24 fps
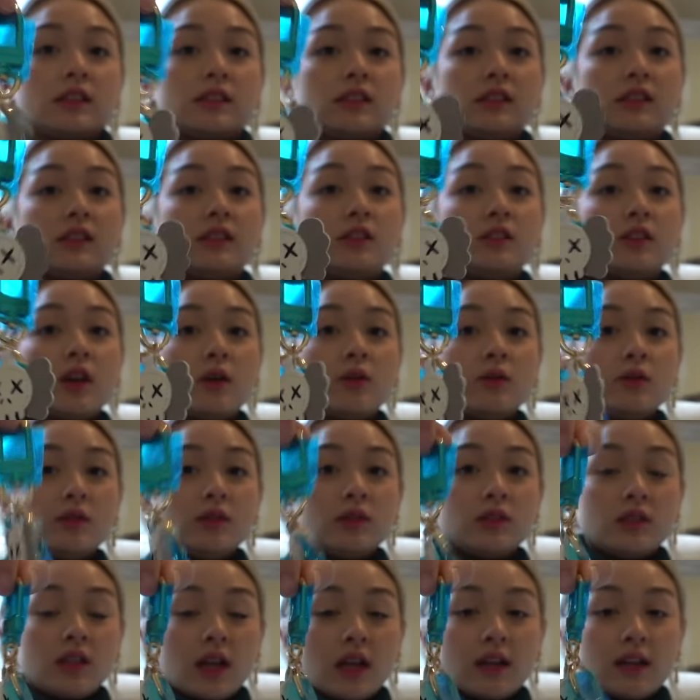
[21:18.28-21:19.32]
so
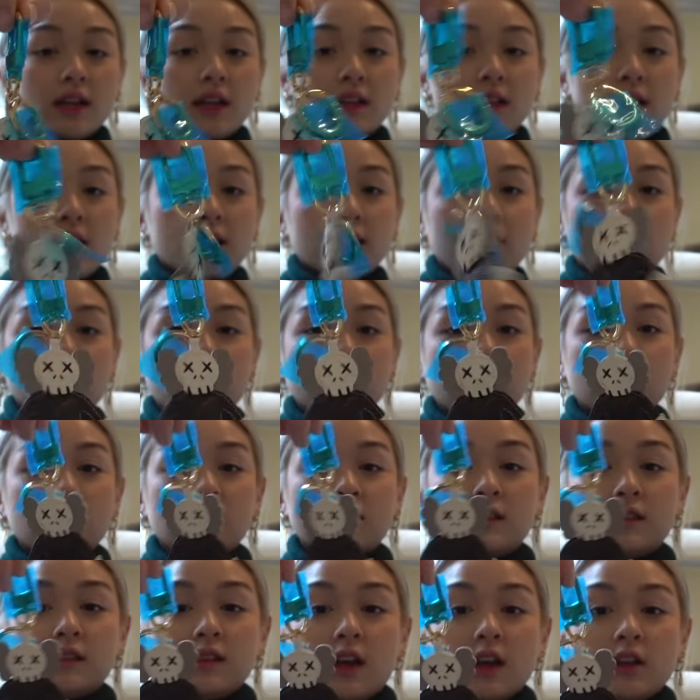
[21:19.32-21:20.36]
stunning. Like, this is
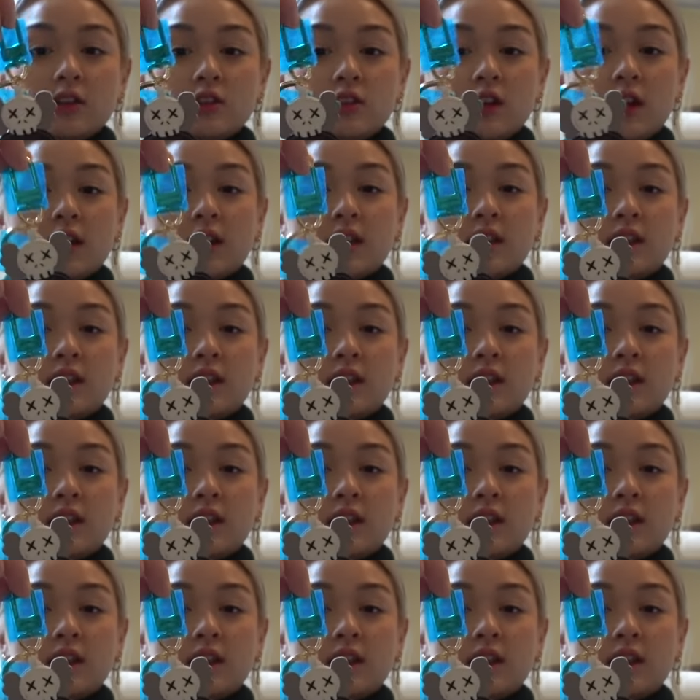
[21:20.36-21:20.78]
such a